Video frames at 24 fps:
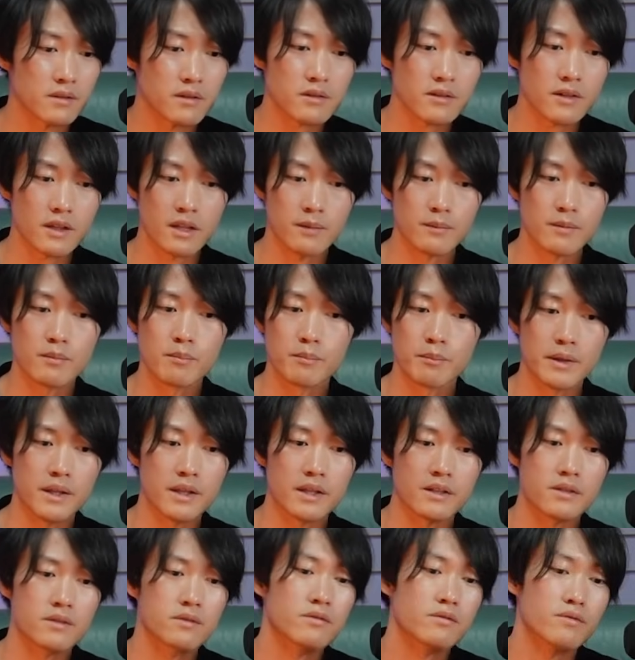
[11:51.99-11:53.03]
even be
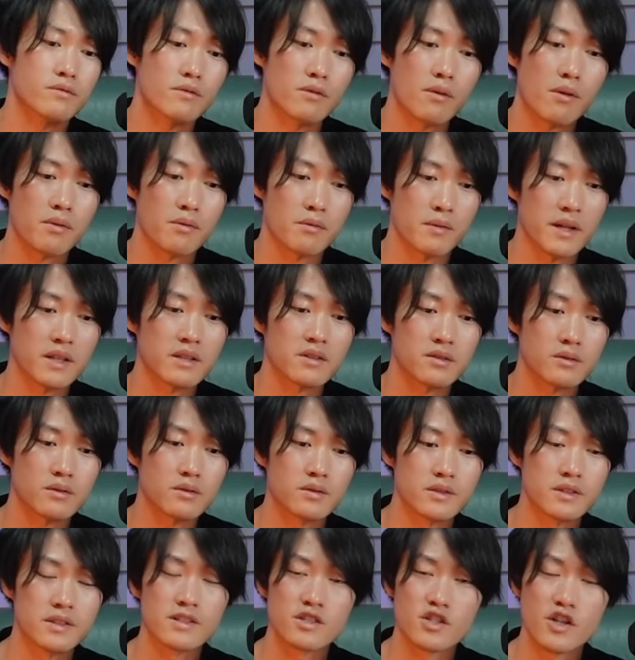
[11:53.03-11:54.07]
a true threat to
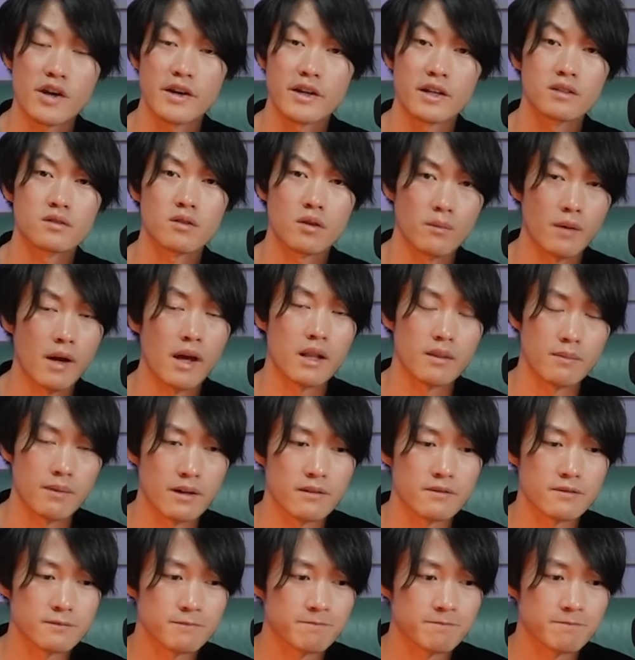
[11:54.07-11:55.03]
the giant of Elbaf.